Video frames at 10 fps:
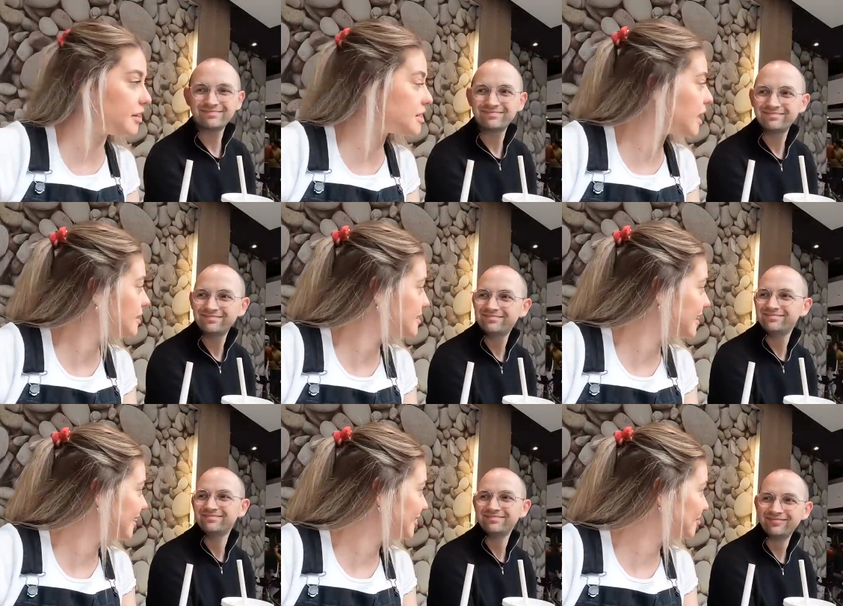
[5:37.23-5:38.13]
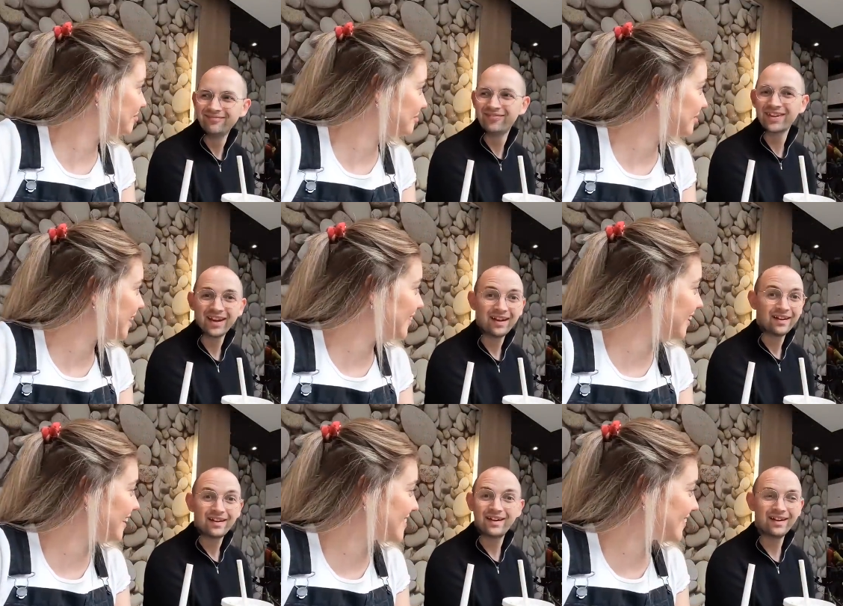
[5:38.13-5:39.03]
Speaker 1: fantastic. I
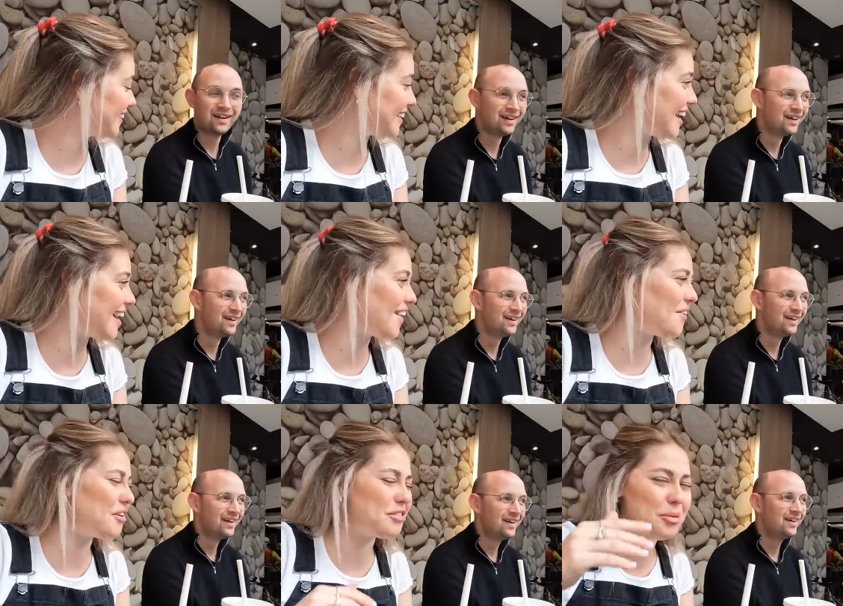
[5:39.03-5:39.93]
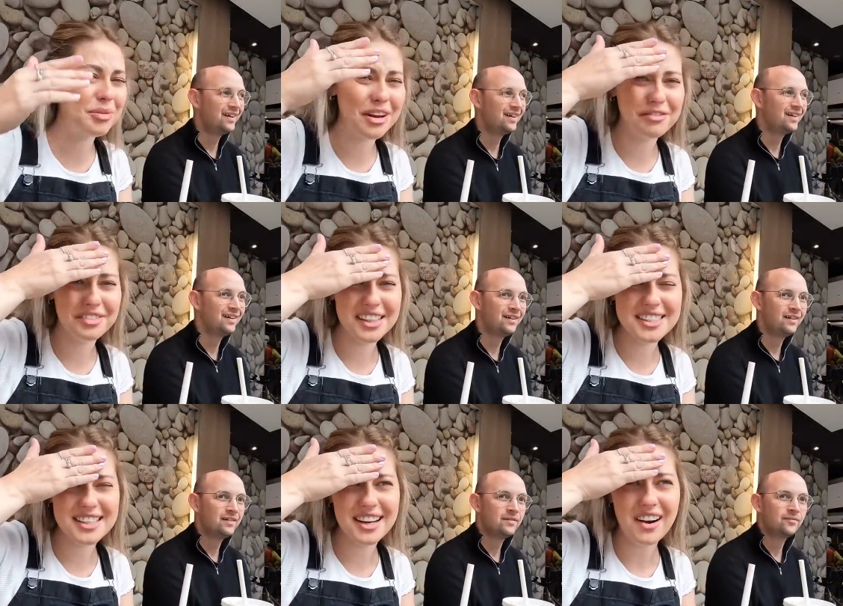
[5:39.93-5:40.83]
really enjoyed that. Oh, I've got brain
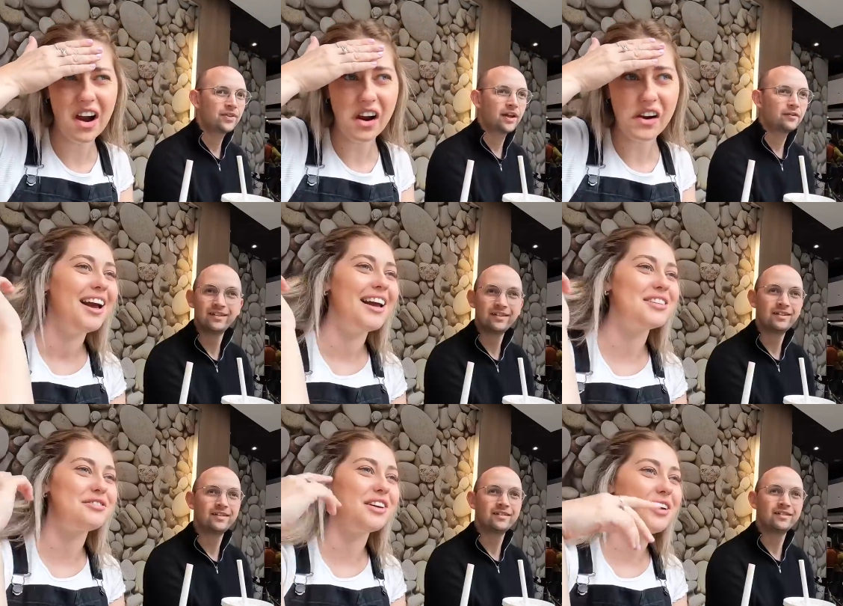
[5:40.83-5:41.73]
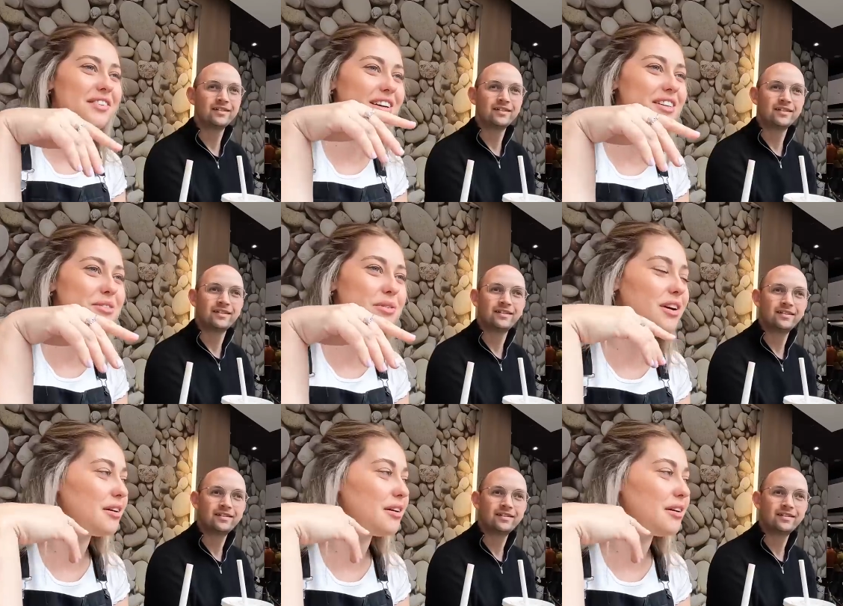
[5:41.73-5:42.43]
freeze. It's funny because we